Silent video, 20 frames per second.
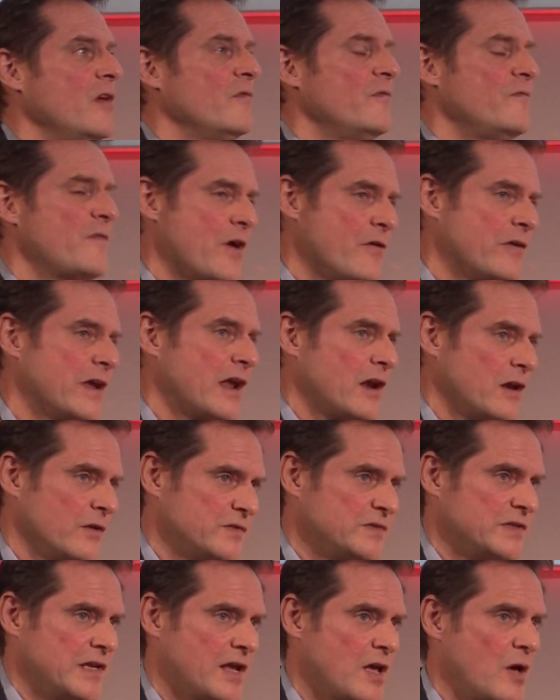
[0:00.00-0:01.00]
very
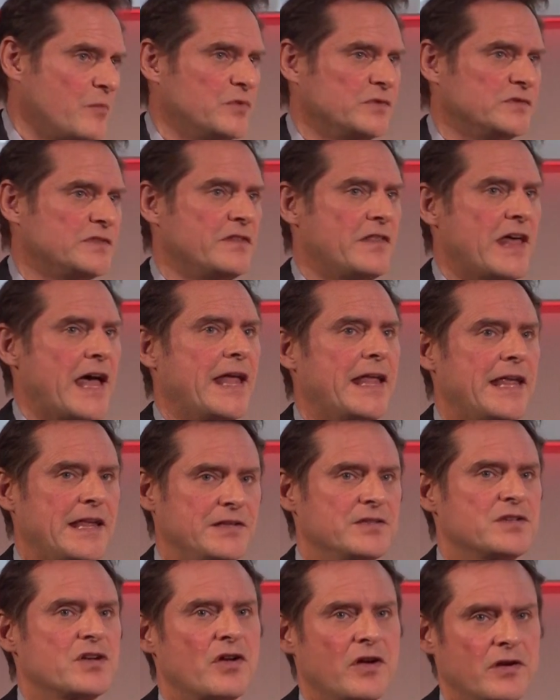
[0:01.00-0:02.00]
closely coupled to that
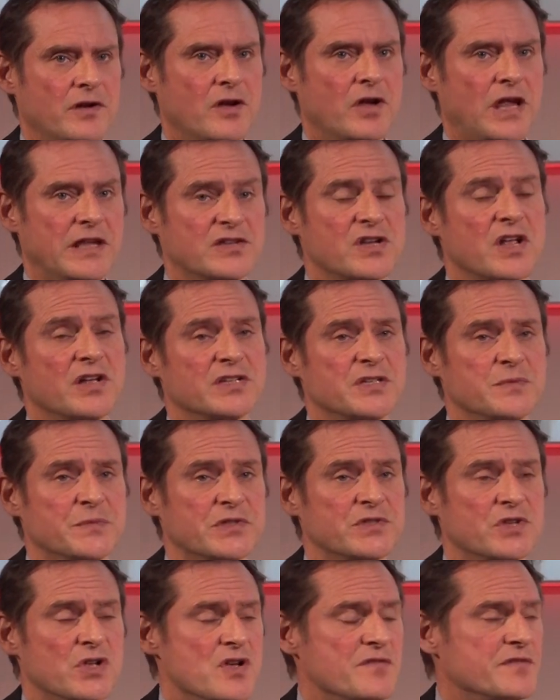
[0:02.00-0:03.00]
is customer
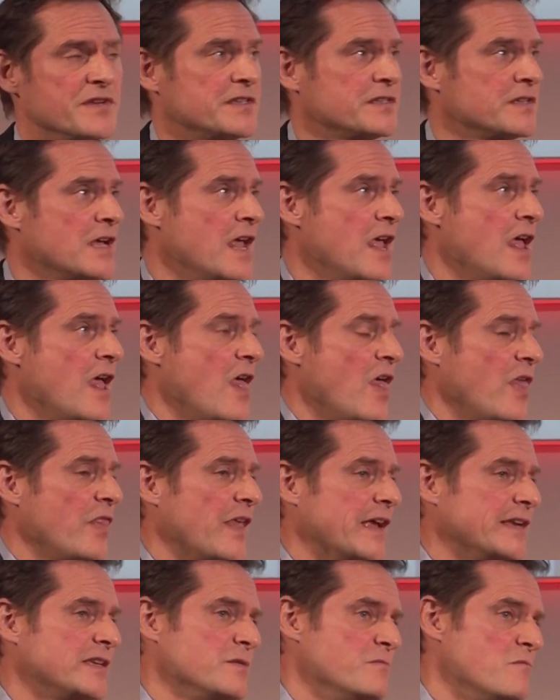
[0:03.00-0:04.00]
service.
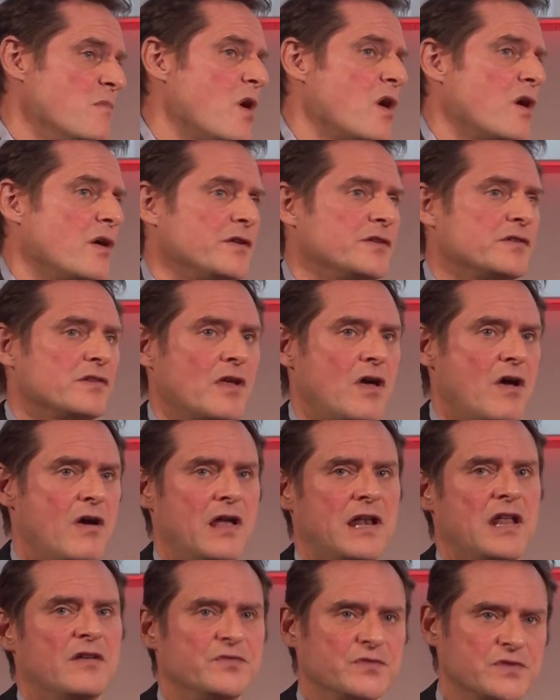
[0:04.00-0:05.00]
They demand
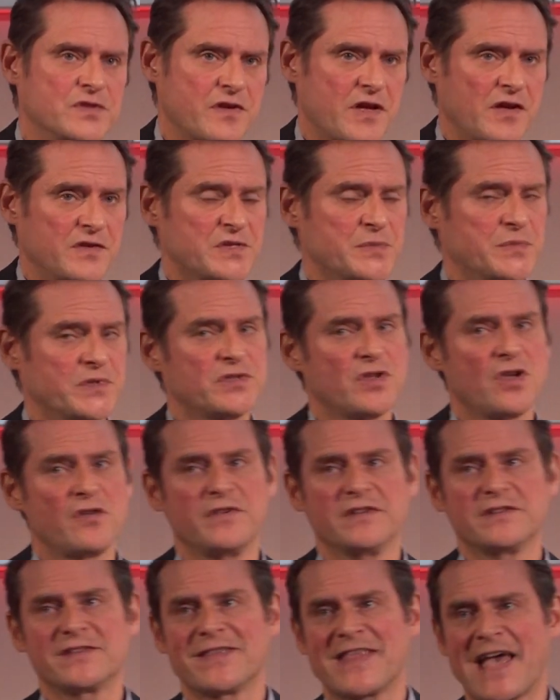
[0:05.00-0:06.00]
high levels of customer
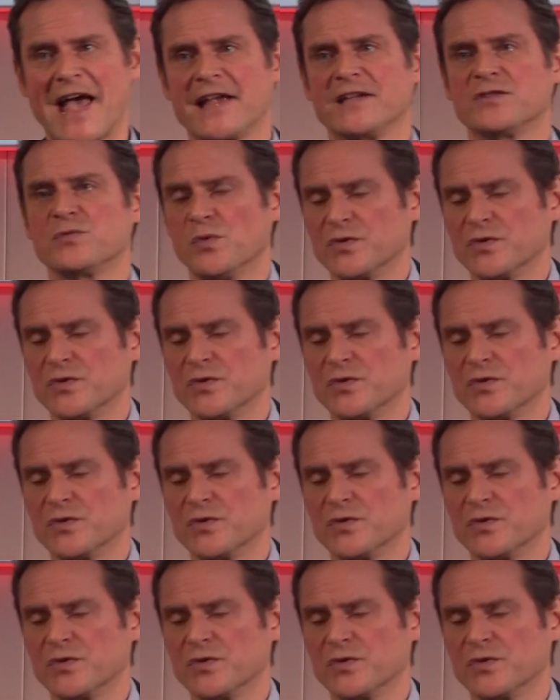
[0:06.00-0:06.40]
service. That is